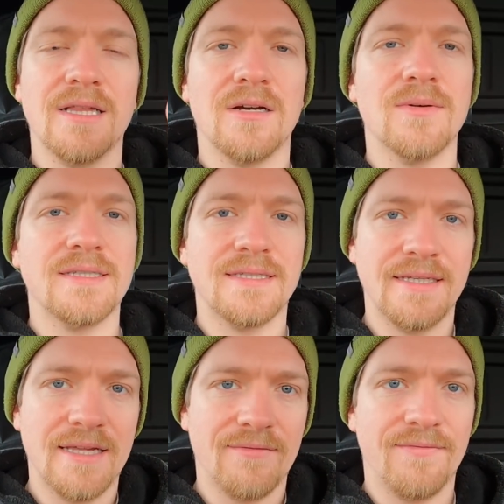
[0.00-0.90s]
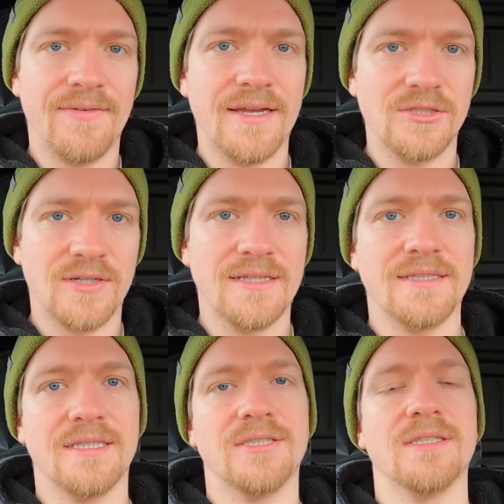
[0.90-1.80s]
you'll always see that faint
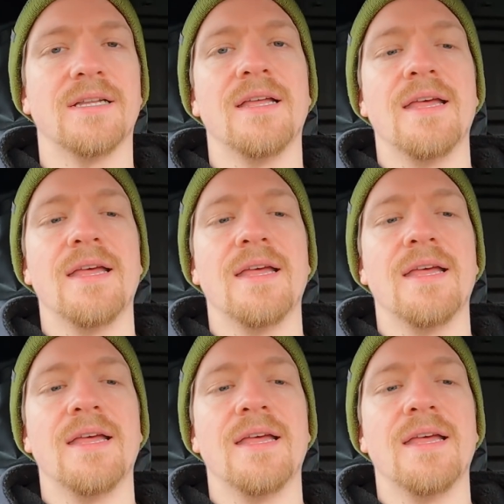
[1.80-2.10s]
transition.